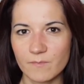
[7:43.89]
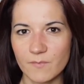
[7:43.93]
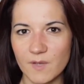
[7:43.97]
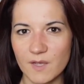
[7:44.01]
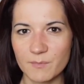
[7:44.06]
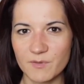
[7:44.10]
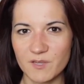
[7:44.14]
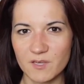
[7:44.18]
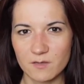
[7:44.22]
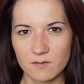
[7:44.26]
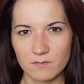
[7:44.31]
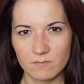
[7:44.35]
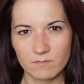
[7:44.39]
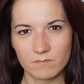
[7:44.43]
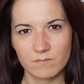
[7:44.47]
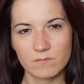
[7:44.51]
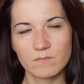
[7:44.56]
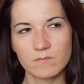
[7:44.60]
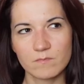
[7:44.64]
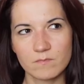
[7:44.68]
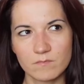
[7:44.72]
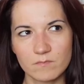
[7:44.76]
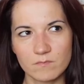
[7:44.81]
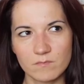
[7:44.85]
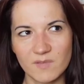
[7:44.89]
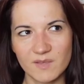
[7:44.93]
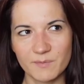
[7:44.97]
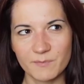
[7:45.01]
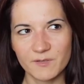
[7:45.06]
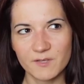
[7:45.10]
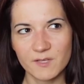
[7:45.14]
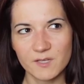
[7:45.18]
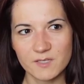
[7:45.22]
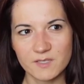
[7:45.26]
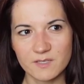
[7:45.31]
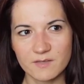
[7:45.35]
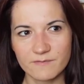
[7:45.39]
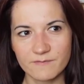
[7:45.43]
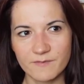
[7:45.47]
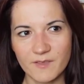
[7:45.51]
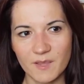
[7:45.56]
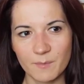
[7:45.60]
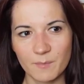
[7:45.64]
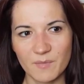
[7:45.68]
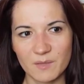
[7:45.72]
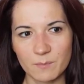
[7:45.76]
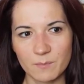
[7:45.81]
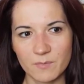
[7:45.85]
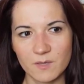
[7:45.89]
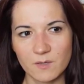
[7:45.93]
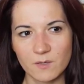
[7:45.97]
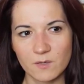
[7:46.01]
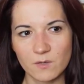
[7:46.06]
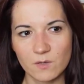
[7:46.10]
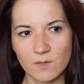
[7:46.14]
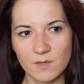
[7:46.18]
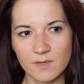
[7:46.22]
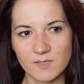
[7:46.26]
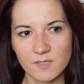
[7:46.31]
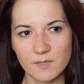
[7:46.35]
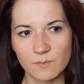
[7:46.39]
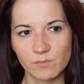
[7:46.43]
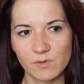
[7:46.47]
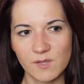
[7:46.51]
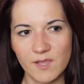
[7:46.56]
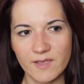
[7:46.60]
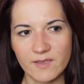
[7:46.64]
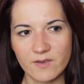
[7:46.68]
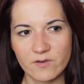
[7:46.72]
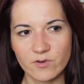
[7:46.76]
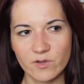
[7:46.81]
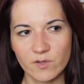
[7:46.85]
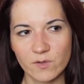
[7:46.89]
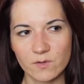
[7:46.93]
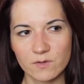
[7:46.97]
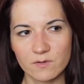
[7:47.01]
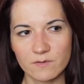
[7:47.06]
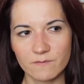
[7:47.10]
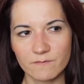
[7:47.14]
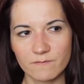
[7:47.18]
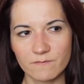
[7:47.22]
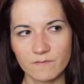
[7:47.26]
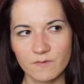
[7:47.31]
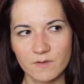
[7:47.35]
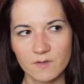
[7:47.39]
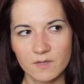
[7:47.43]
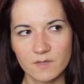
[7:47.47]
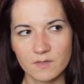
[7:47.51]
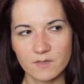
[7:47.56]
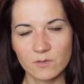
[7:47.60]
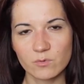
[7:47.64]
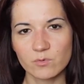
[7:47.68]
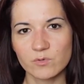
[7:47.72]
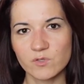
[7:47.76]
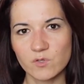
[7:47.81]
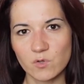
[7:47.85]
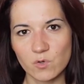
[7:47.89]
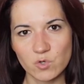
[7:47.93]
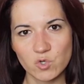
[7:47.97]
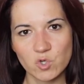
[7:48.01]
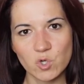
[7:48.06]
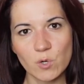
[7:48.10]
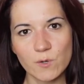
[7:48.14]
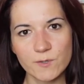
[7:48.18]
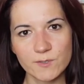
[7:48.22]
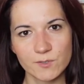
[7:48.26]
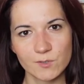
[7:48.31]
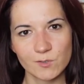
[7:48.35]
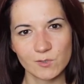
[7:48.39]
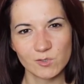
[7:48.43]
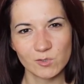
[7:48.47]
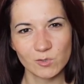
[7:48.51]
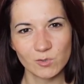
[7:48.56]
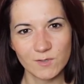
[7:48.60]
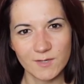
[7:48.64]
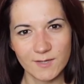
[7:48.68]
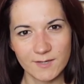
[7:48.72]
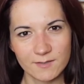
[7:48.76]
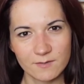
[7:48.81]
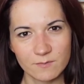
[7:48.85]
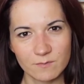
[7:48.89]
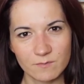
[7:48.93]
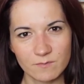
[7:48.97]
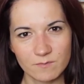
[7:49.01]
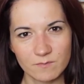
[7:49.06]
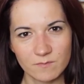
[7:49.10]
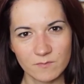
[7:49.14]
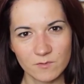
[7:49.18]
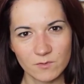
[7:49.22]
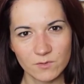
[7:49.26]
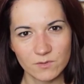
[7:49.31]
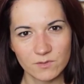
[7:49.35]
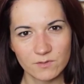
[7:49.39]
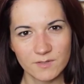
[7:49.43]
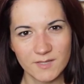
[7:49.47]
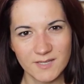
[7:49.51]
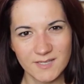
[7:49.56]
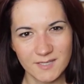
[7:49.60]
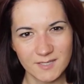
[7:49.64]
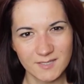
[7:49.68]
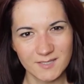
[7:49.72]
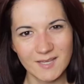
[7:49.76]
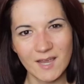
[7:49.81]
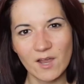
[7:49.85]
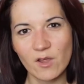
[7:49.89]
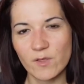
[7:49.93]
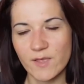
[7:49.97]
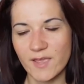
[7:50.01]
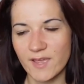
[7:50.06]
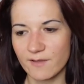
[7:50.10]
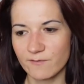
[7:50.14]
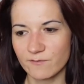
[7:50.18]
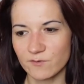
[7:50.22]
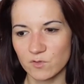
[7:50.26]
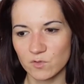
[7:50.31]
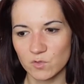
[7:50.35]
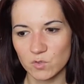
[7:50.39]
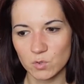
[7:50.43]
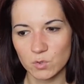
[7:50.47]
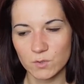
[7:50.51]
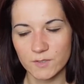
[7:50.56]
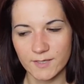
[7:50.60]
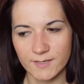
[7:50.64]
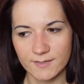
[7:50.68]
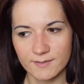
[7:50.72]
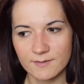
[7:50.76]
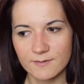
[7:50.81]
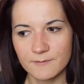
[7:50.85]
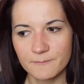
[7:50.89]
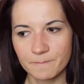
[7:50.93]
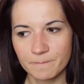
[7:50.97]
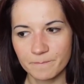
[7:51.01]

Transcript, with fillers: I mean, maybe that's the thing. Maybe as a player, you could have, that was your choice to do that. You didn't necessarily have to do that.